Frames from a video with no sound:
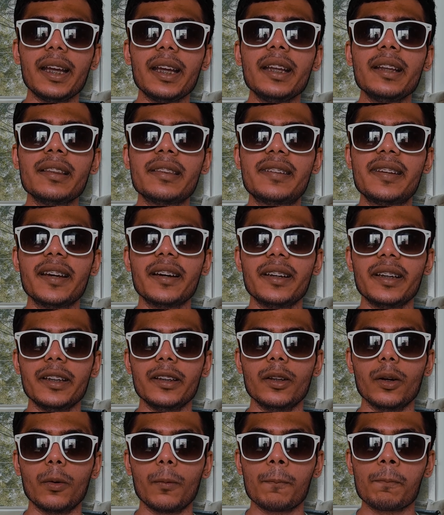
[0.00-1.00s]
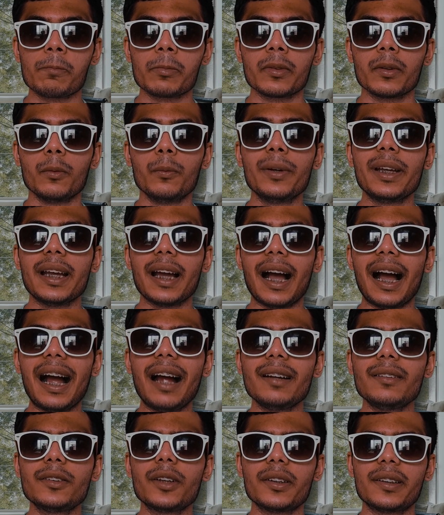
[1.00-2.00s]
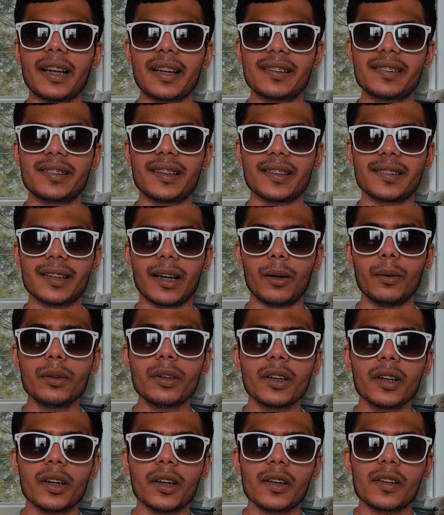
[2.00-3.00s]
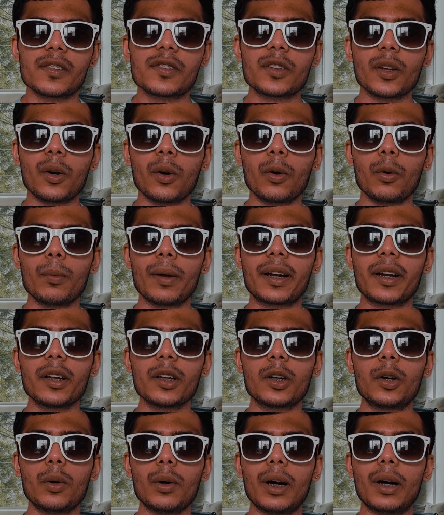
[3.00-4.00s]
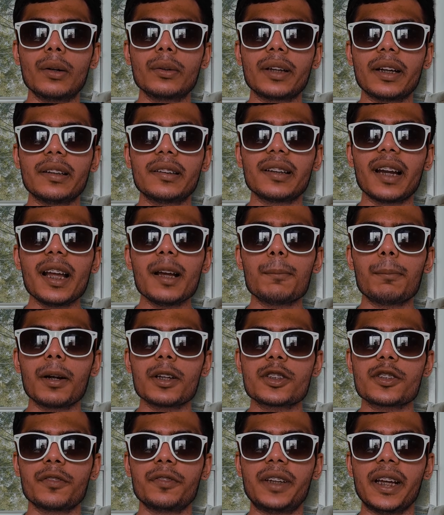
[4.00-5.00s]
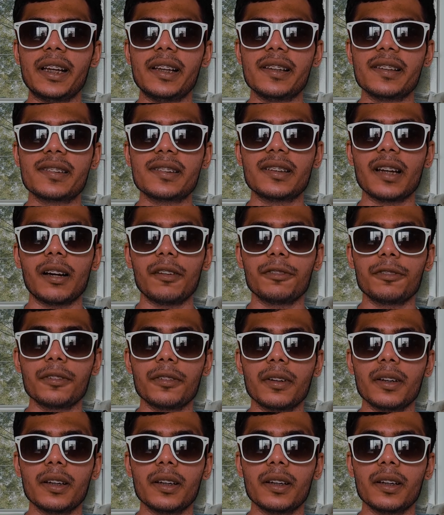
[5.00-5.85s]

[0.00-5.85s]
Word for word: In theory though, we had to test this out. So we're gonna go out and try a bunch of daily stuff.